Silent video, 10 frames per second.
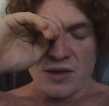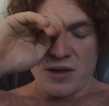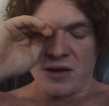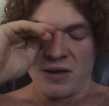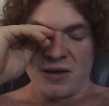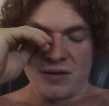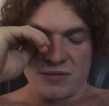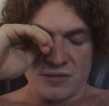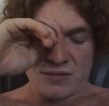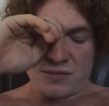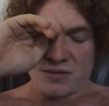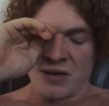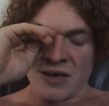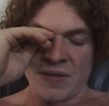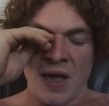Uh,
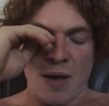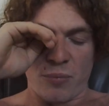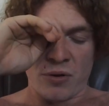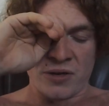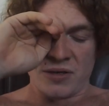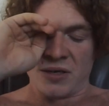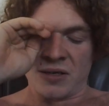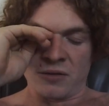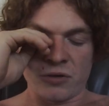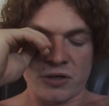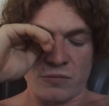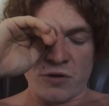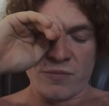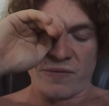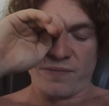and at that point, you can look at
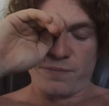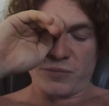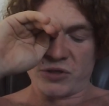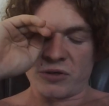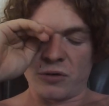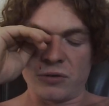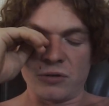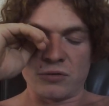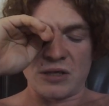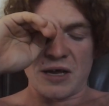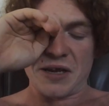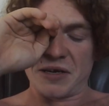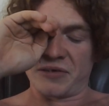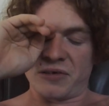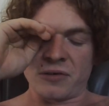what my skull looked like
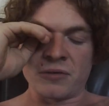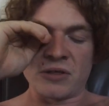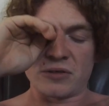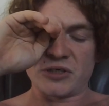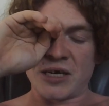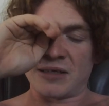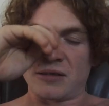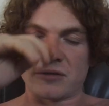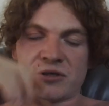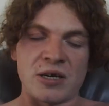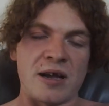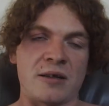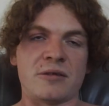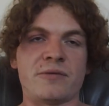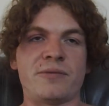because it's on the channel
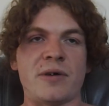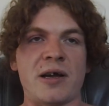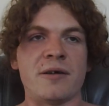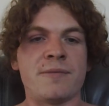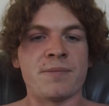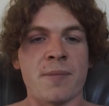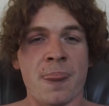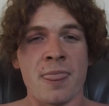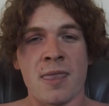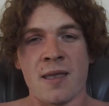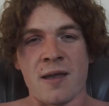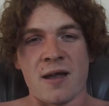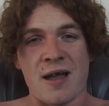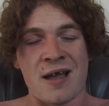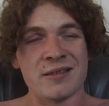Child of Fire.
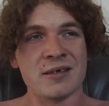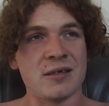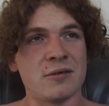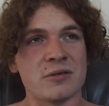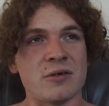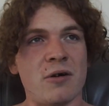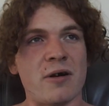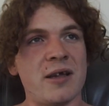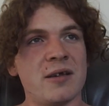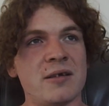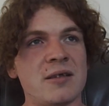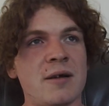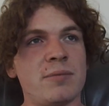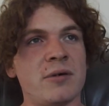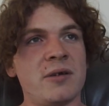I think I looked alright at
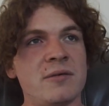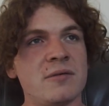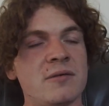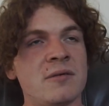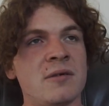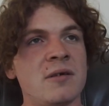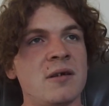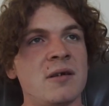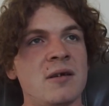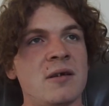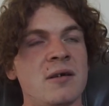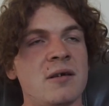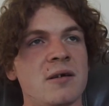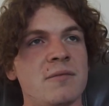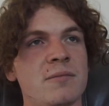that point,
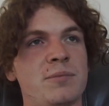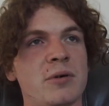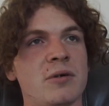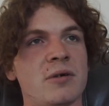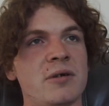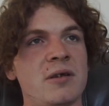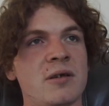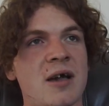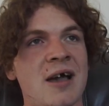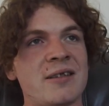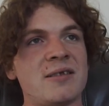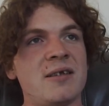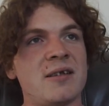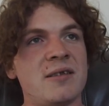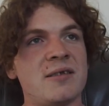but yeah, as you can